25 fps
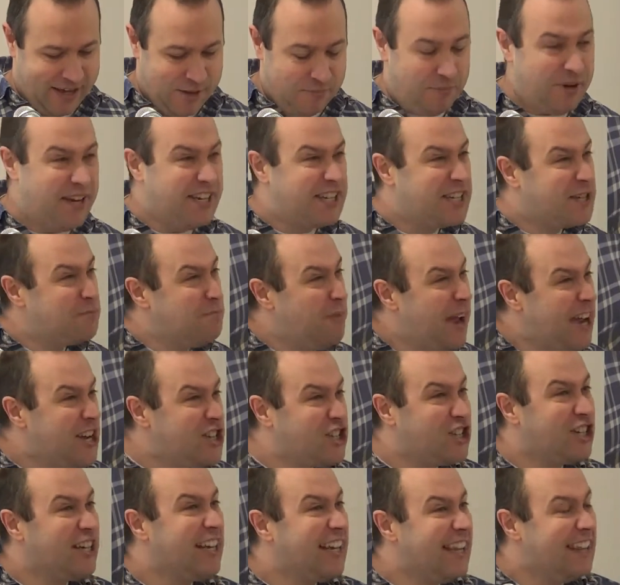But
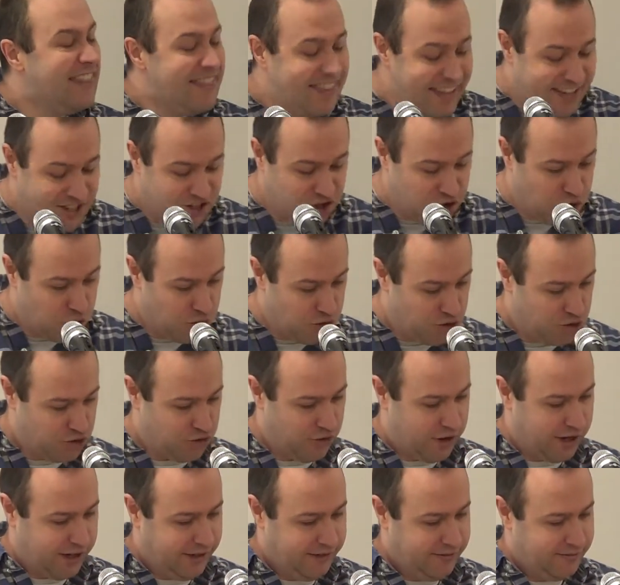especially in this
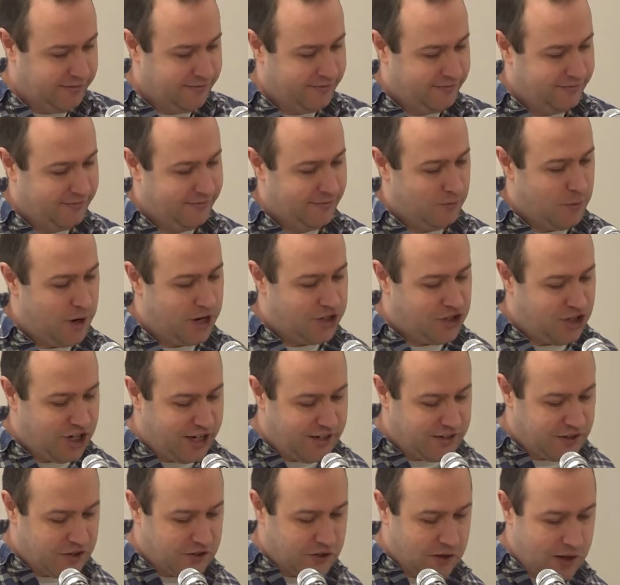country, where
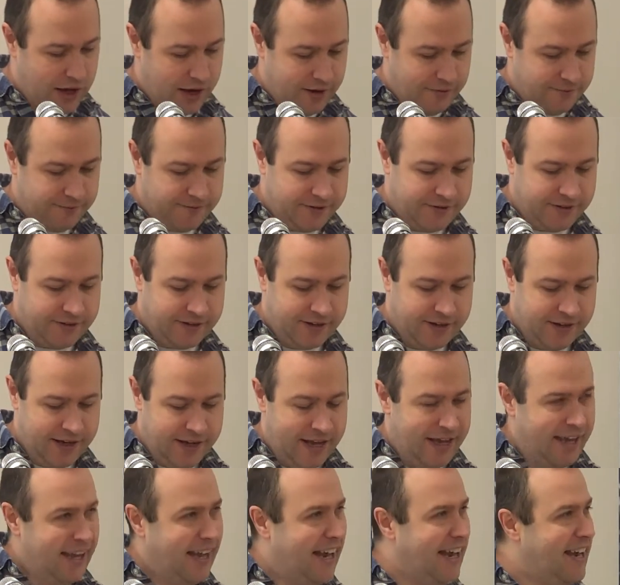Jesus lived.
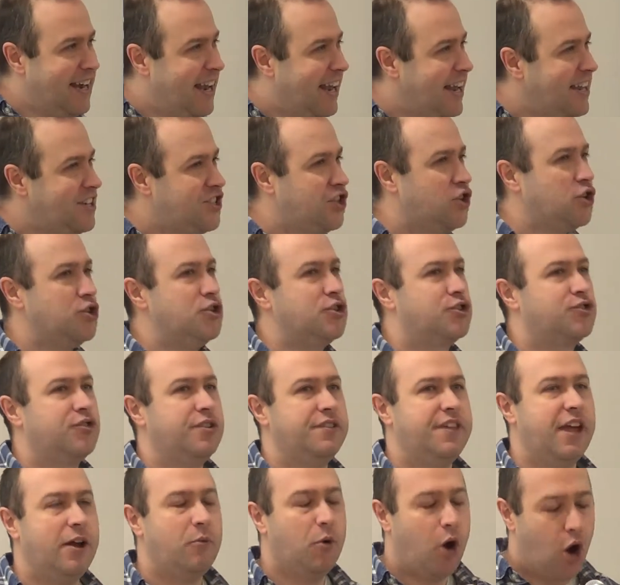In his
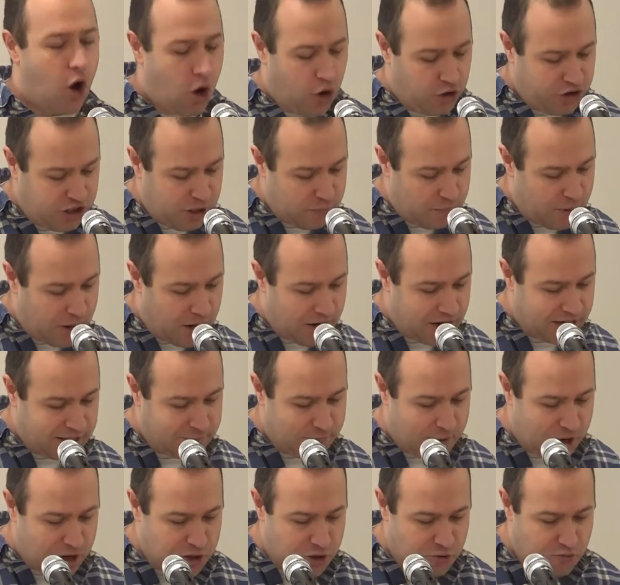country, they were
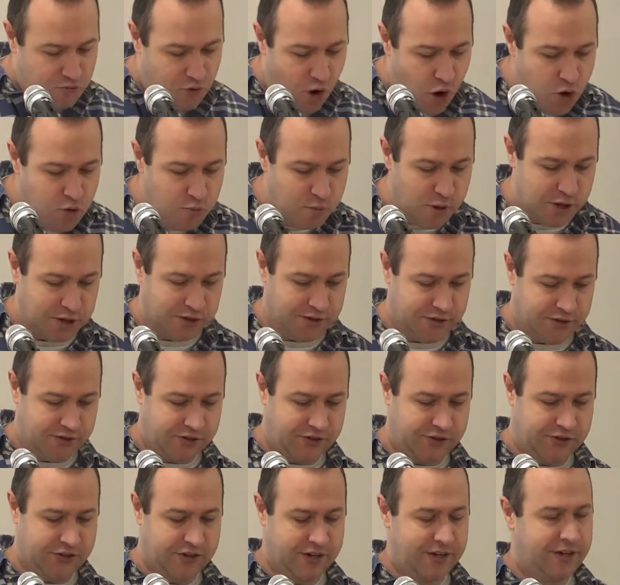occupied by the
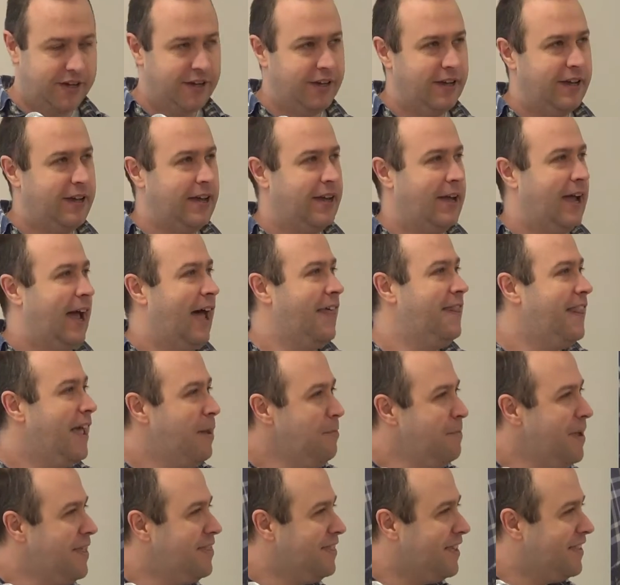Romans. And
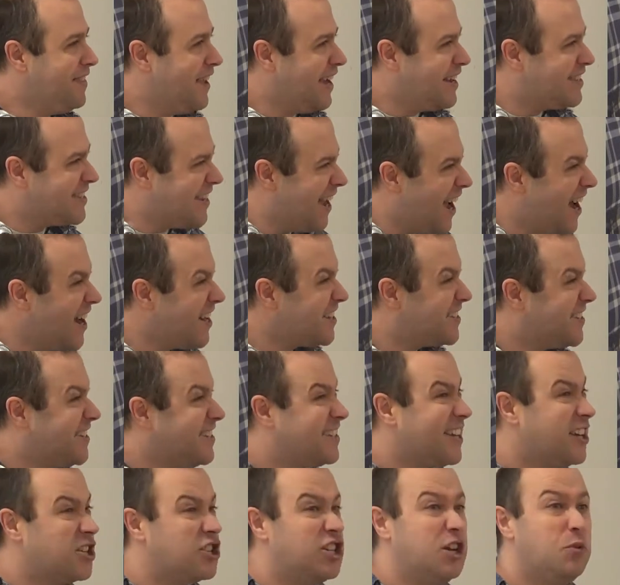that meant that their
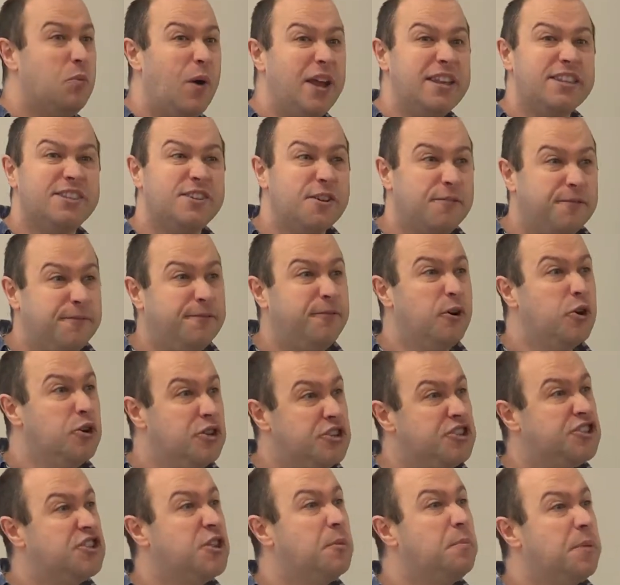taxes actually went to
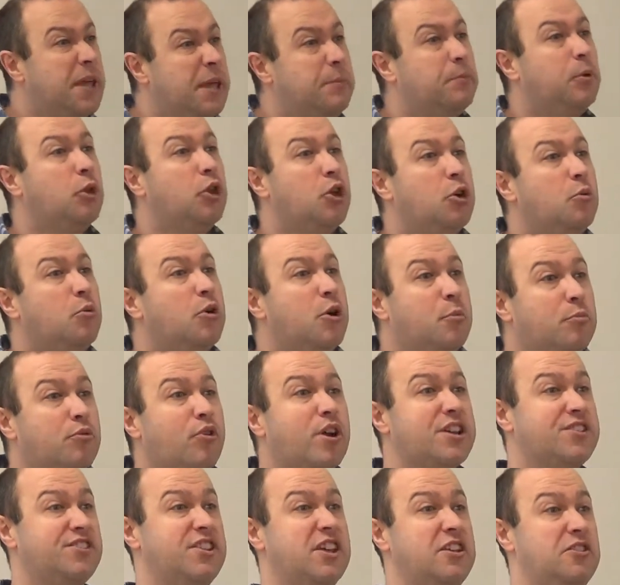fund the people who were
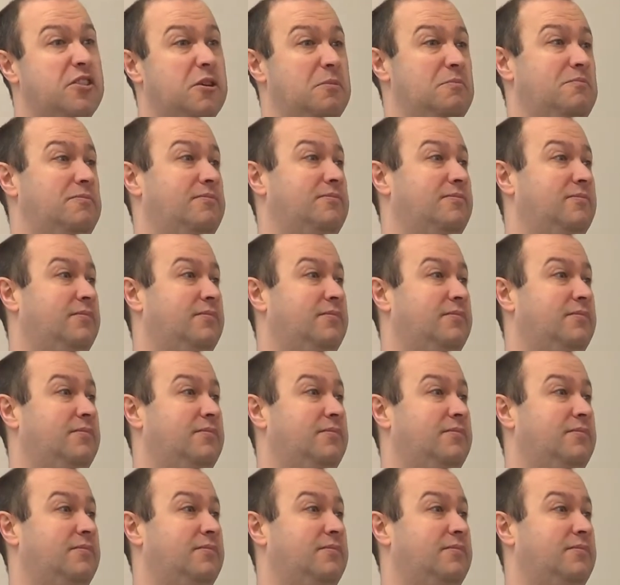oppressing them.